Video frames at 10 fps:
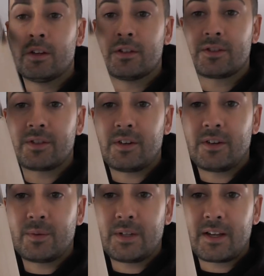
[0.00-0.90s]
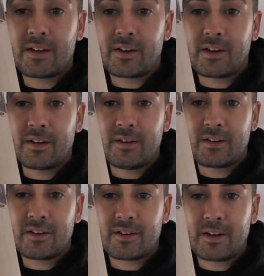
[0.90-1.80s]
So if we take a
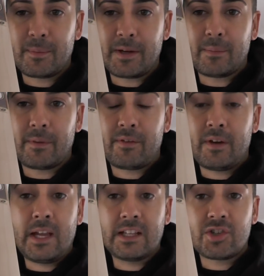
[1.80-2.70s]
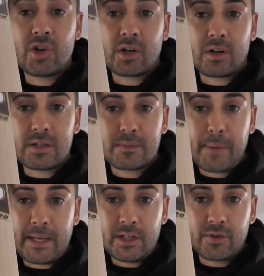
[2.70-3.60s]
look at cricket bat number three, it's not got as
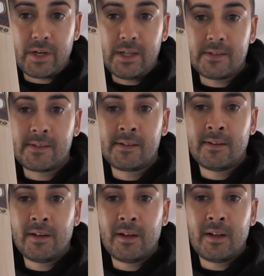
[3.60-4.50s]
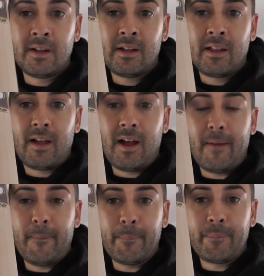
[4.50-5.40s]
many grains
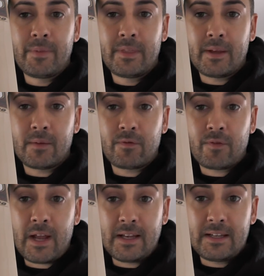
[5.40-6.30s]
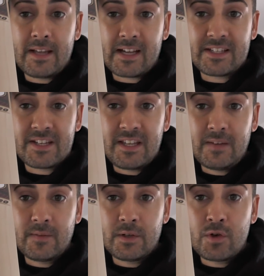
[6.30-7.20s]
um, they're fairly nice and
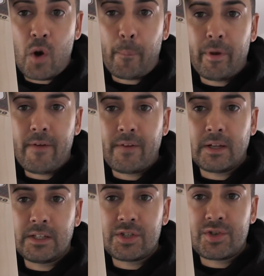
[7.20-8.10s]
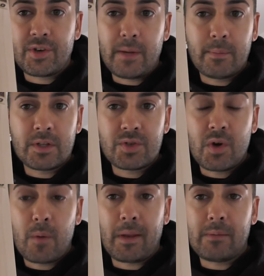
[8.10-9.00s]
even, not perfectly straight, but there's
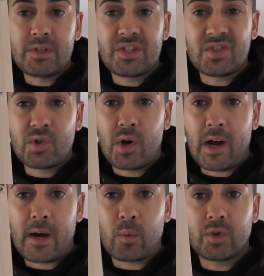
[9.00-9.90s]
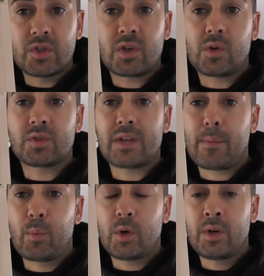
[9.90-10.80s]
no blemishes, no heartwood, there's all
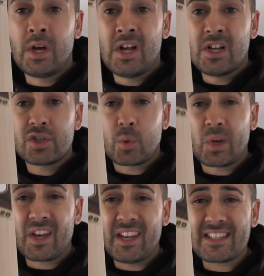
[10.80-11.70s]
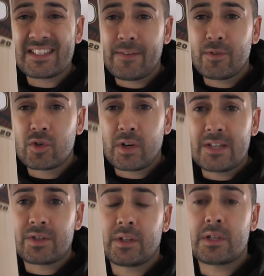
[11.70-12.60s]
sapwood. So we're looking at seven
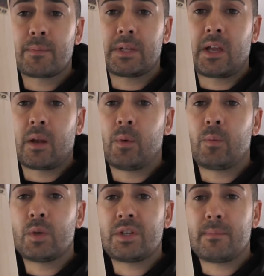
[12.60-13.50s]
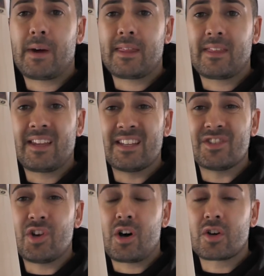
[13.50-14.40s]
grains on this particular one, which you might think is
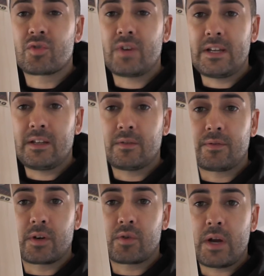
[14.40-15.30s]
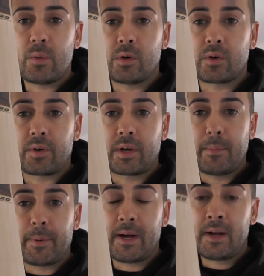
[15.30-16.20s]
not a great deal for a grade one
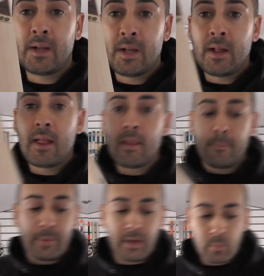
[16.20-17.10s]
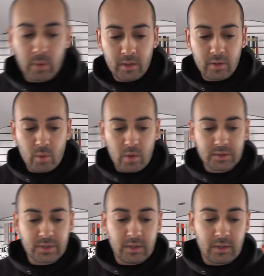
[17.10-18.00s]
cricket bat. But we're going to go
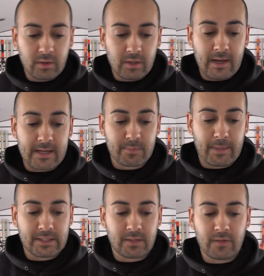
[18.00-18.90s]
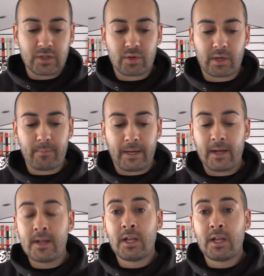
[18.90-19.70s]
on to the other aspects of this cricket bat.